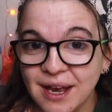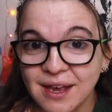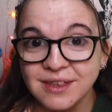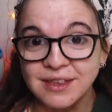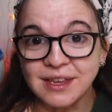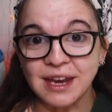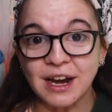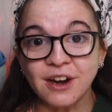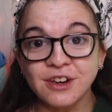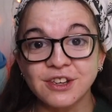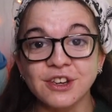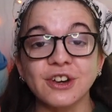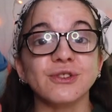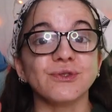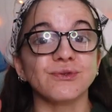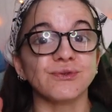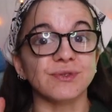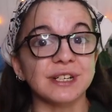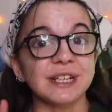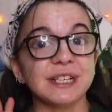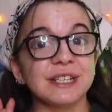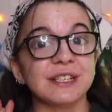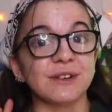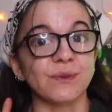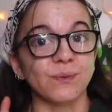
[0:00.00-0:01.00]
and there's a
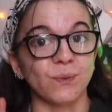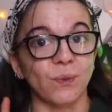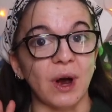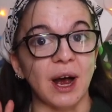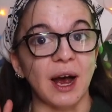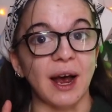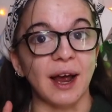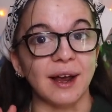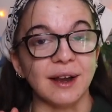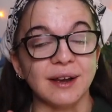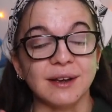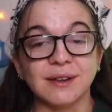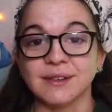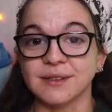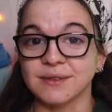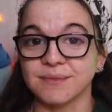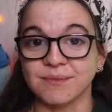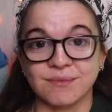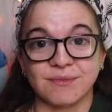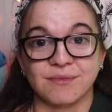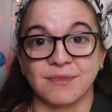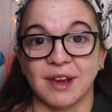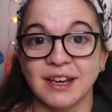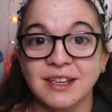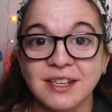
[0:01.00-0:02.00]
reason why.
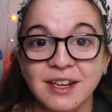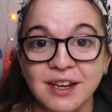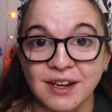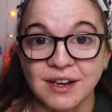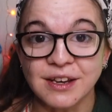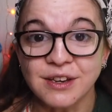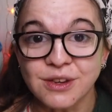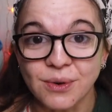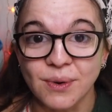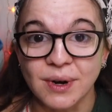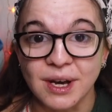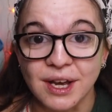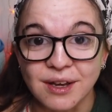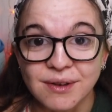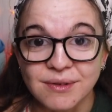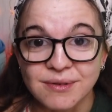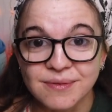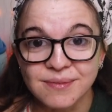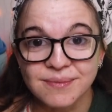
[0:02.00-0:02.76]
Let's get into it.